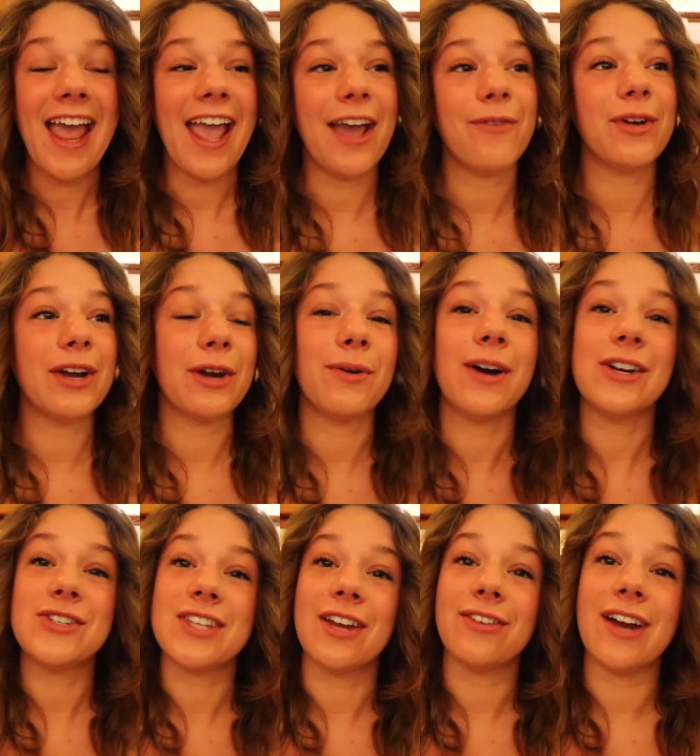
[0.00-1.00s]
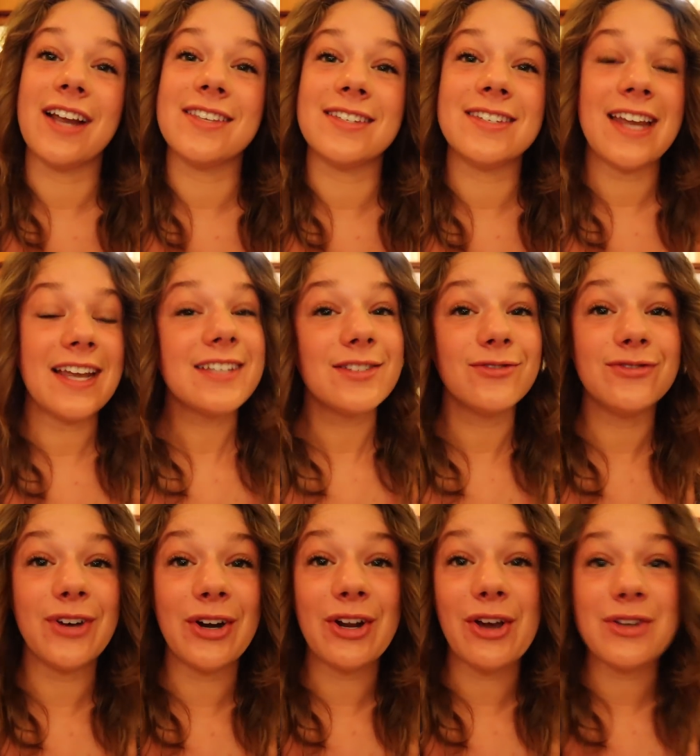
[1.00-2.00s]
and we're gonna watch sunrise and take some
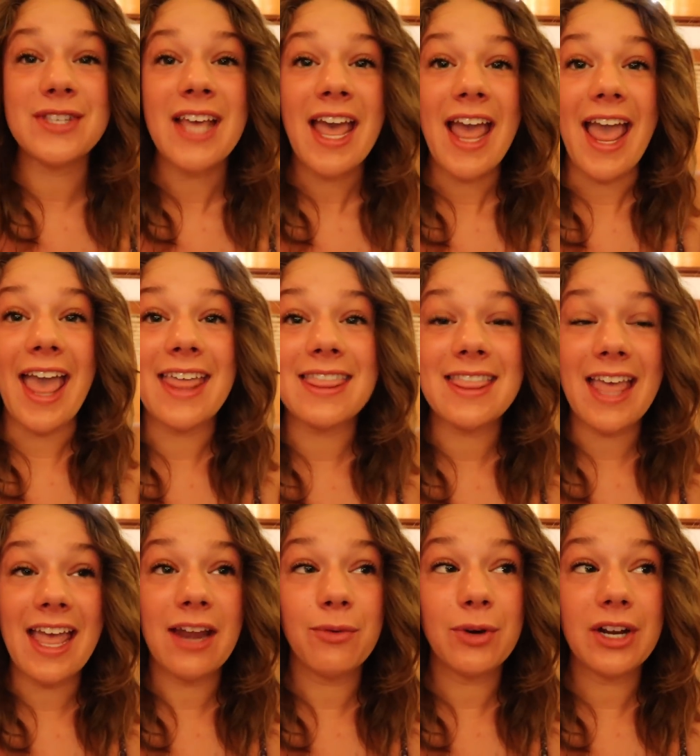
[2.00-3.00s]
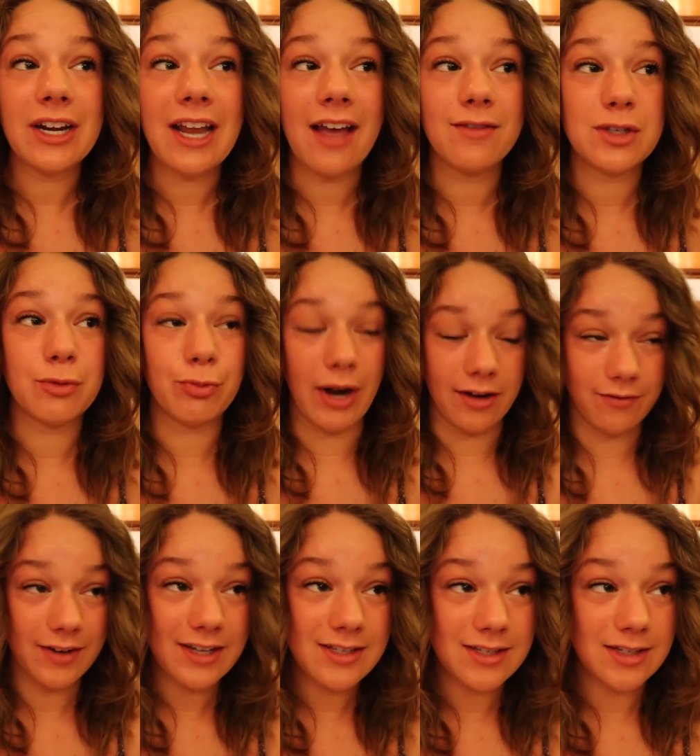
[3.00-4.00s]
photos, and then we're gonna have some
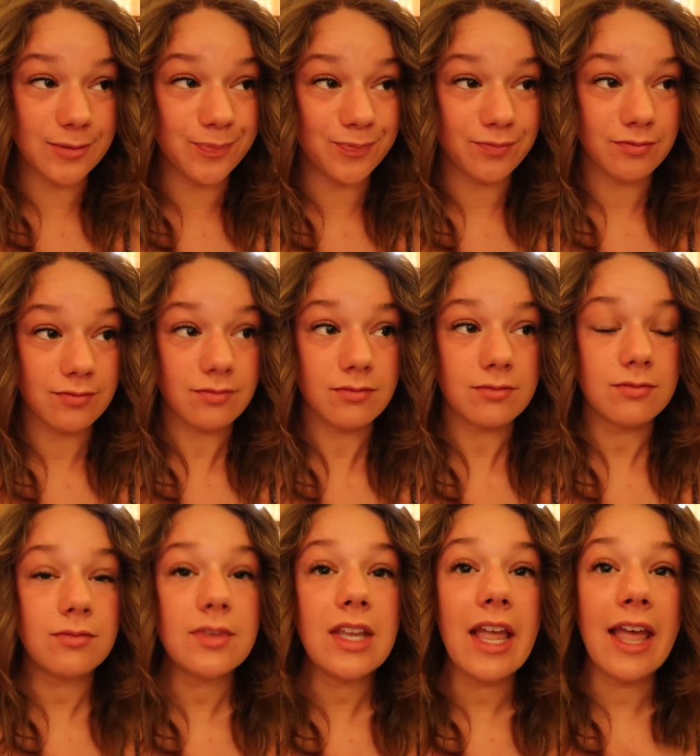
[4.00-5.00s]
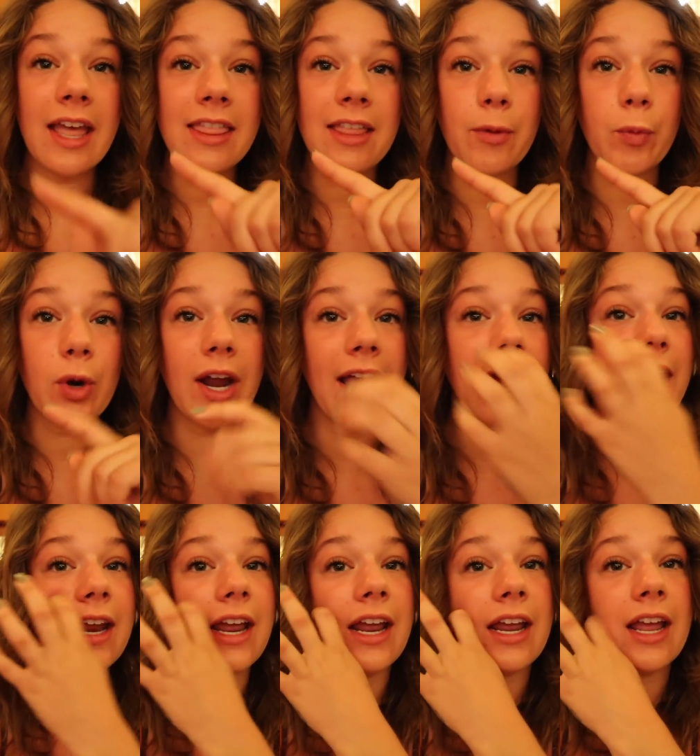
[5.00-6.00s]
breakfast, and then we're
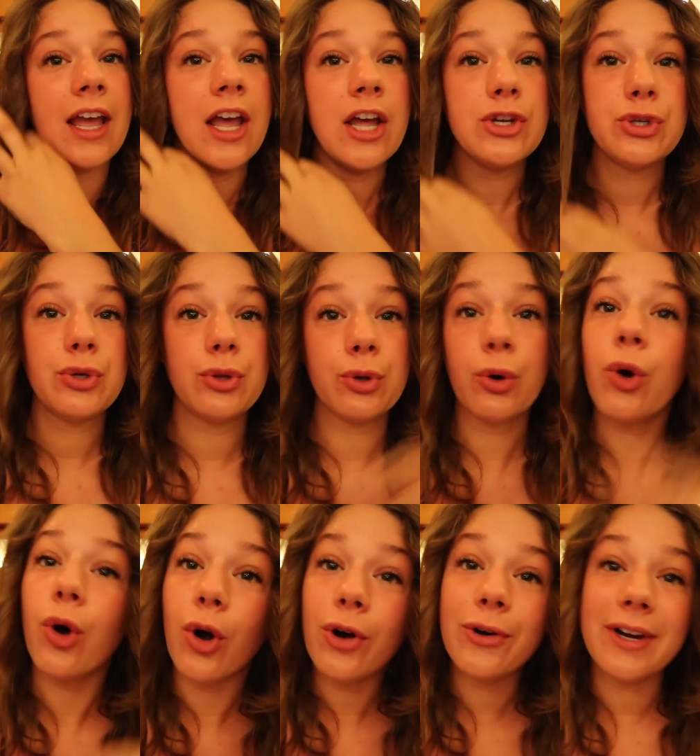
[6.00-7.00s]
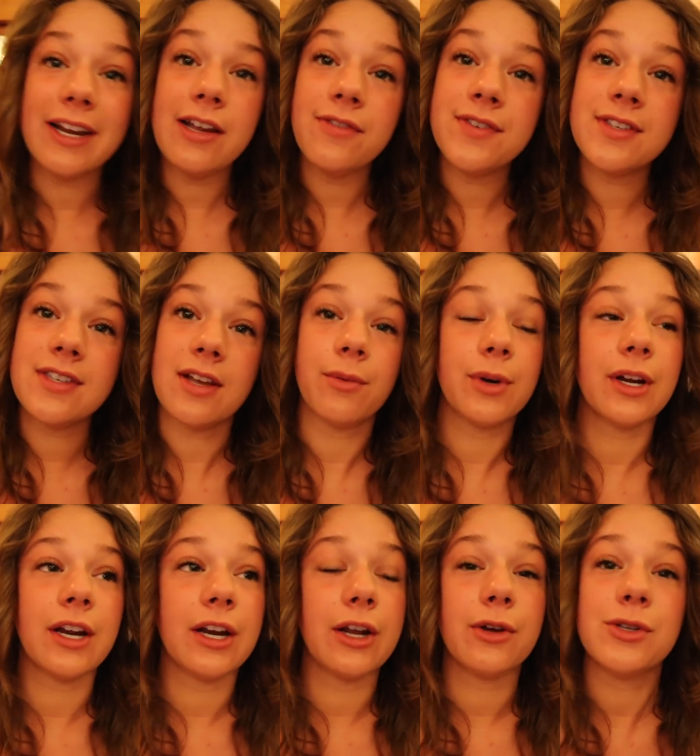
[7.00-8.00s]
heading to the coral reefs and we're
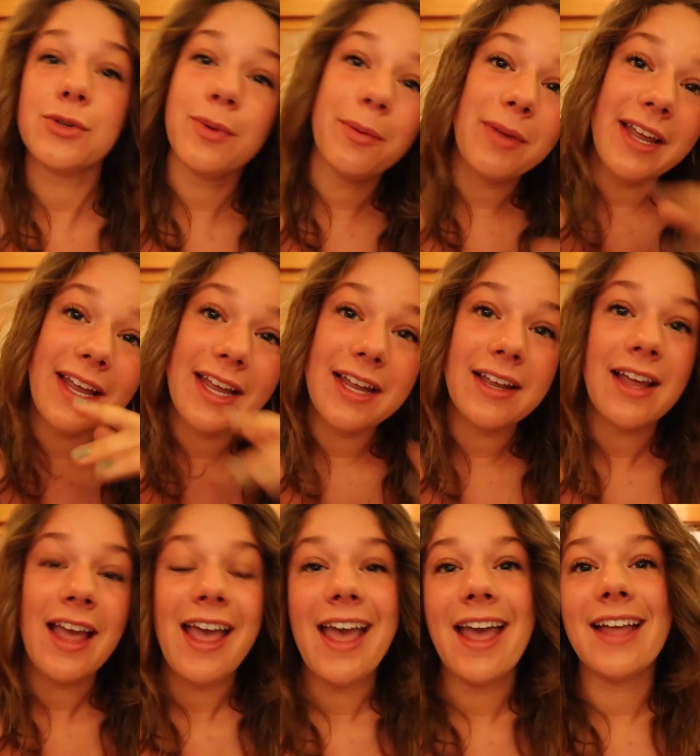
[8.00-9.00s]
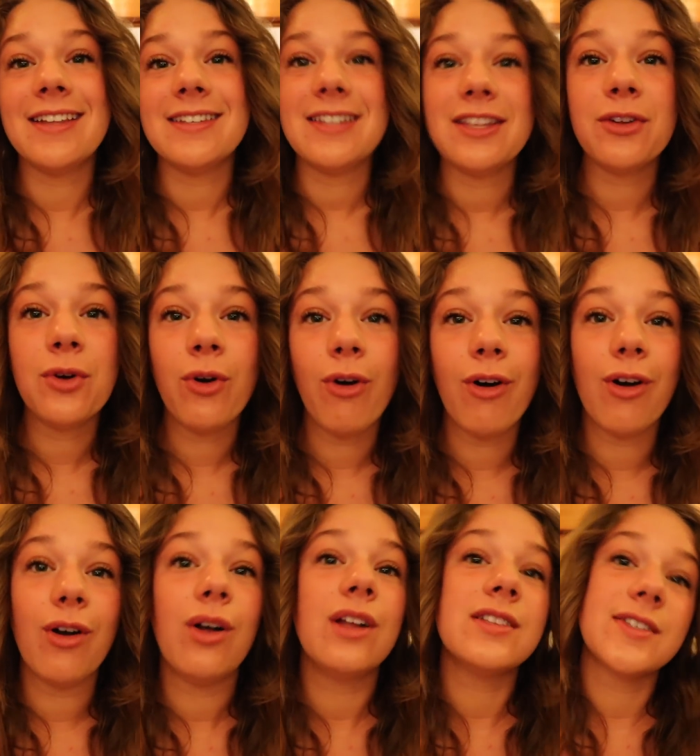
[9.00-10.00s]
gonna go swimming and see the
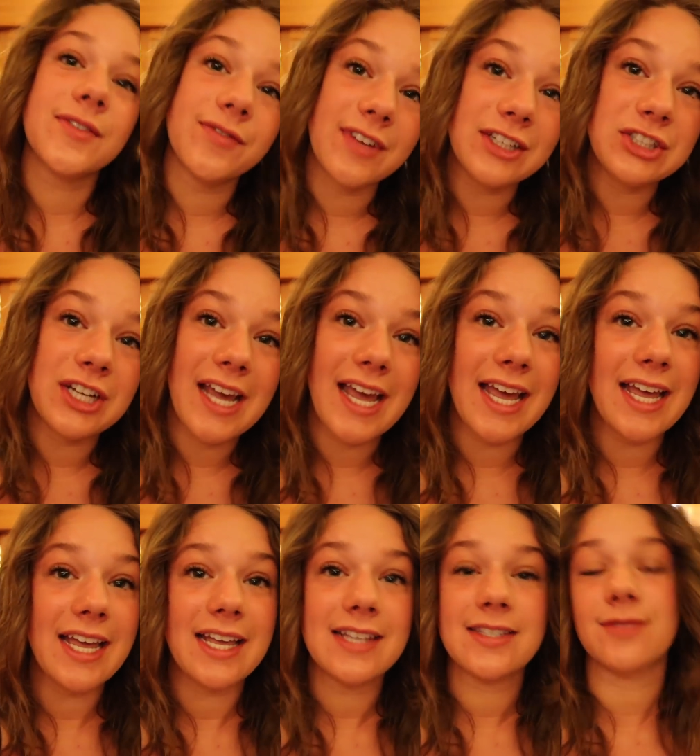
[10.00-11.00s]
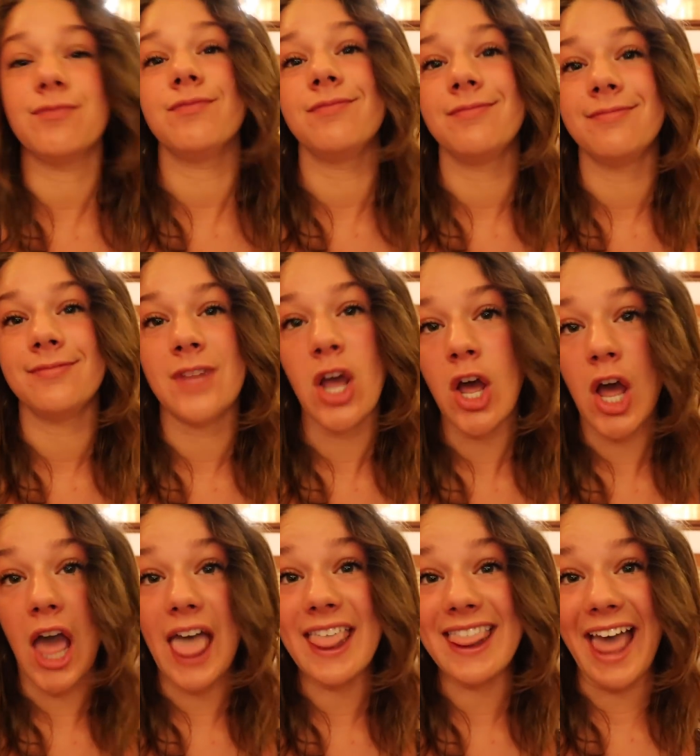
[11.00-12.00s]
coral and some fishes and
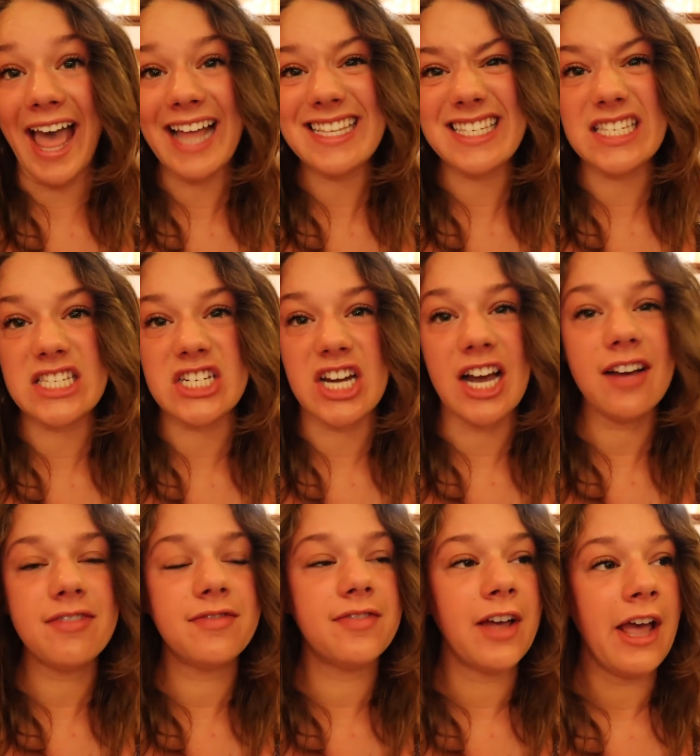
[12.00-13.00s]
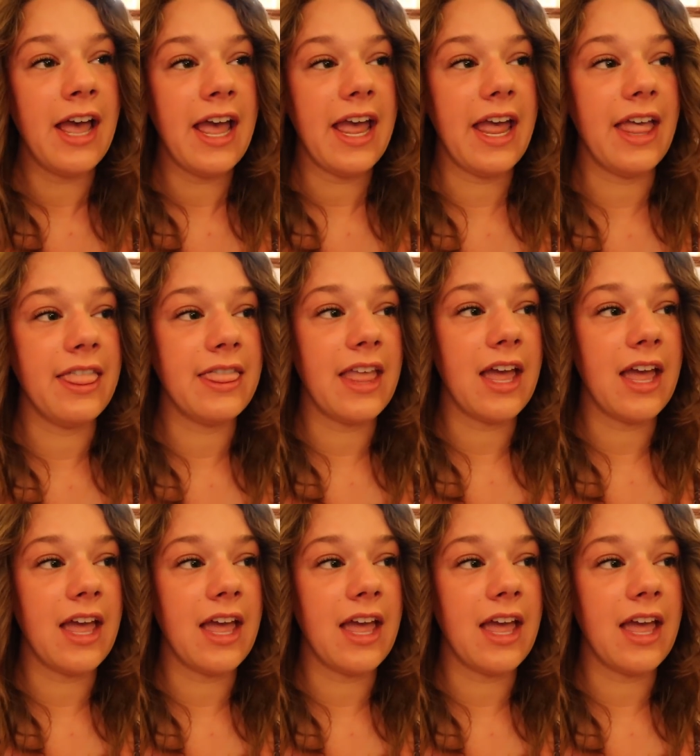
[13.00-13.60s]
that stuff. And